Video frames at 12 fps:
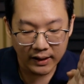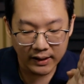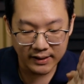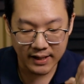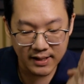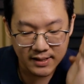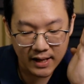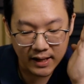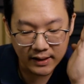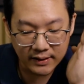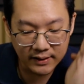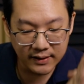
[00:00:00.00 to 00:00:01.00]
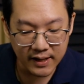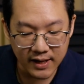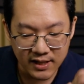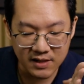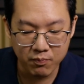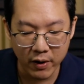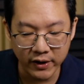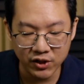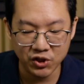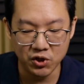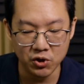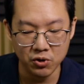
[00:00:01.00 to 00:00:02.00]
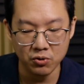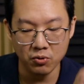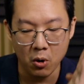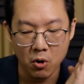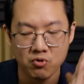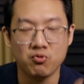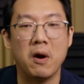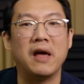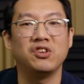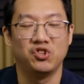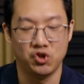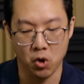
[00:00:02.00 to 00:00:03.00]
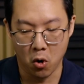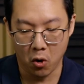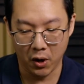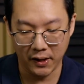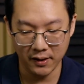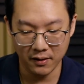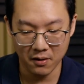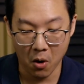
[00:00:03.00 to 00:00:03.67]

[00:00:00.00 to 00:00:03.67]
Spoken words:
It says, "This brings you great joy,